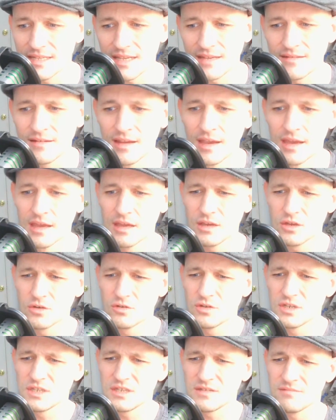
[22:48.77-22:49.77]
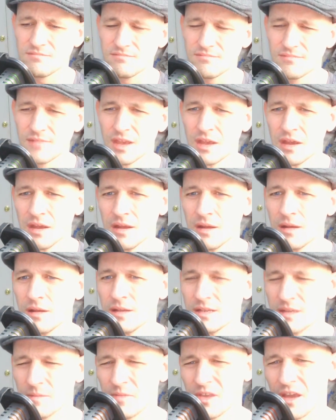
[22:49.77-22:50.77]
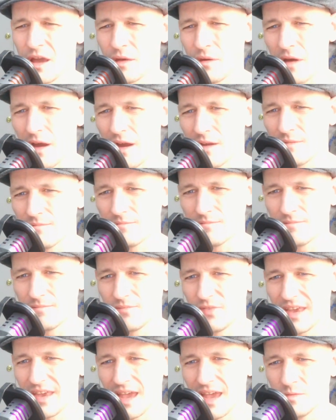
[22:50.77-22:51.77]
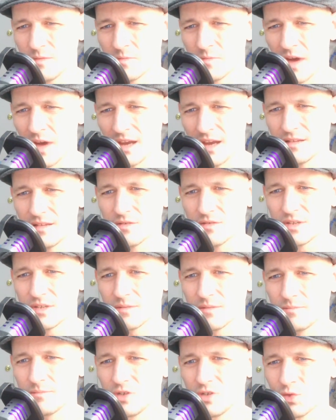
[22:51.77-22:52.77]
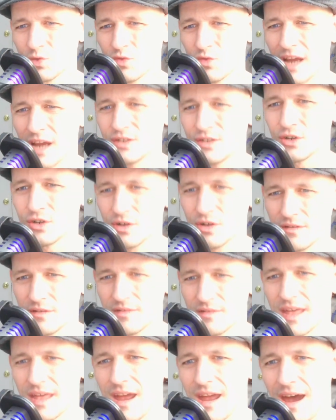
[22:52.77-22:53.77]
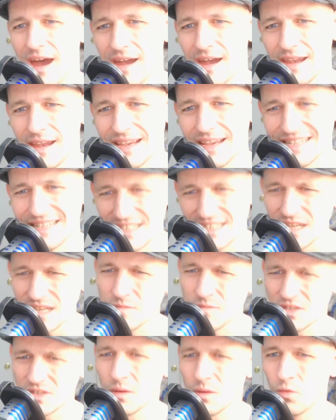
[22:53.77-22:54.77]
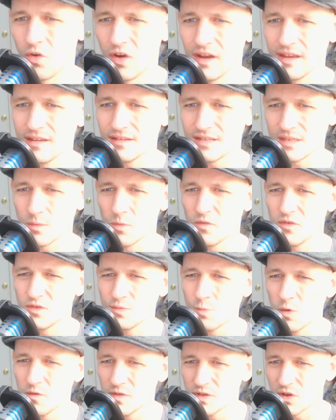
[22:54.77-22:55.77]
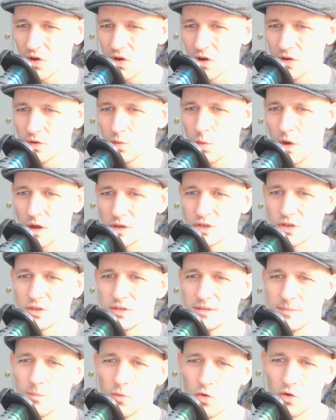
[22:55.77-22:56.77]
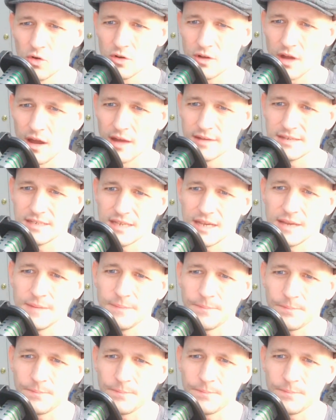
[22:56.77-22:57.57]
And, you know, just something I, I that came to mind there's a director that I esteem somewhat. Some of his movies are hard to watch because of moral content.